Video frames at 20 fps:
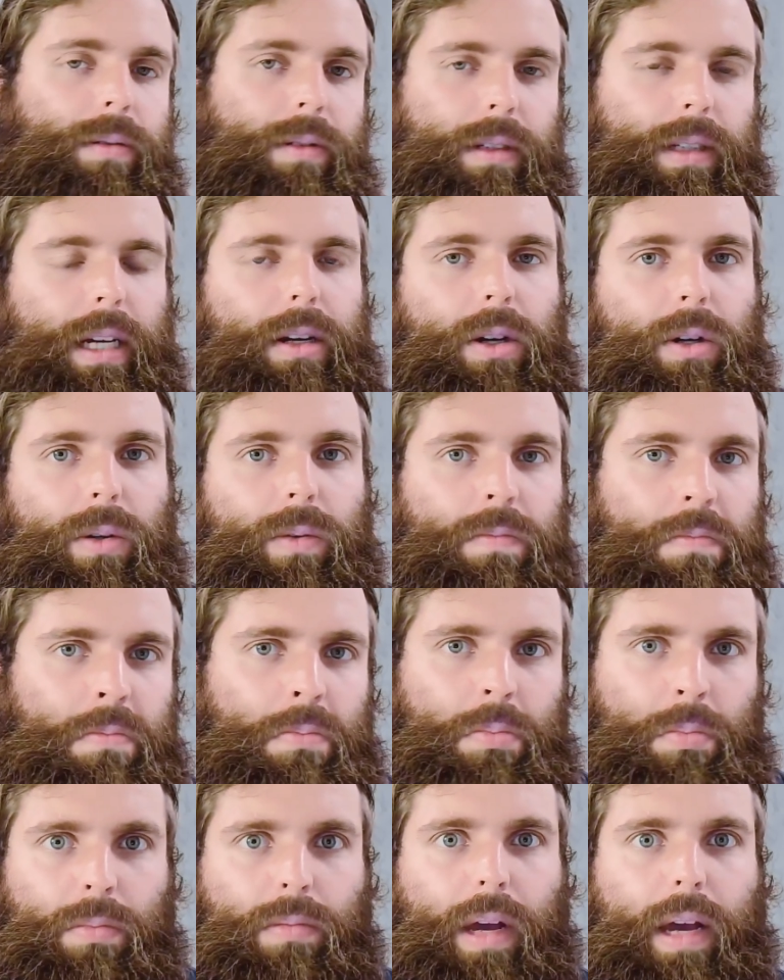since I
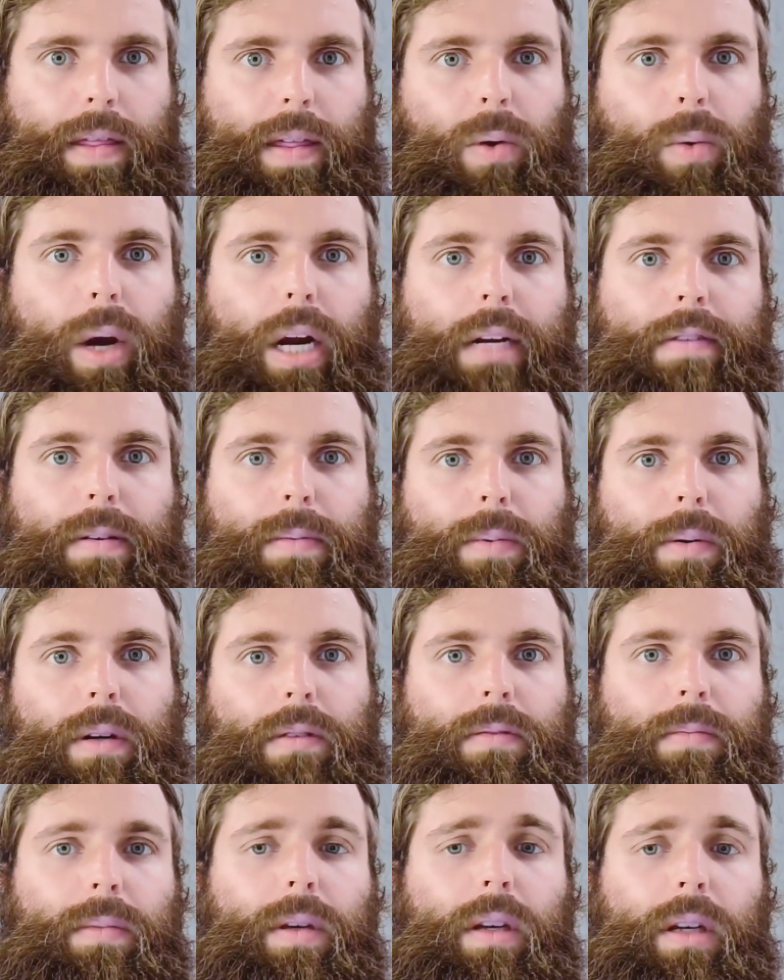think quite a few people are
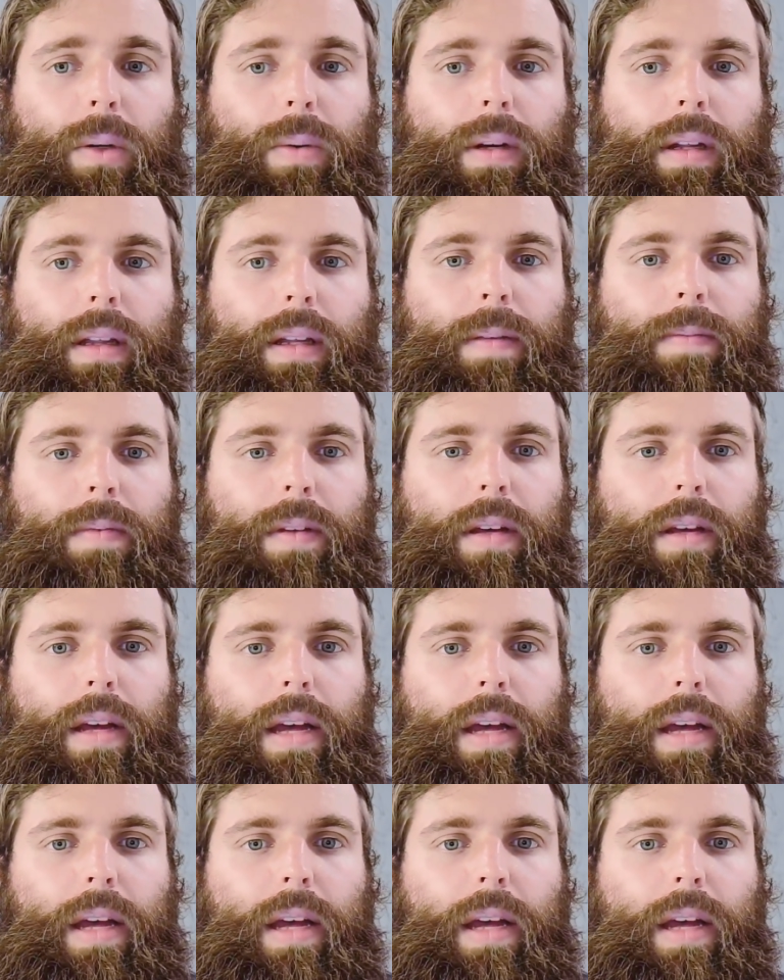familiar with it.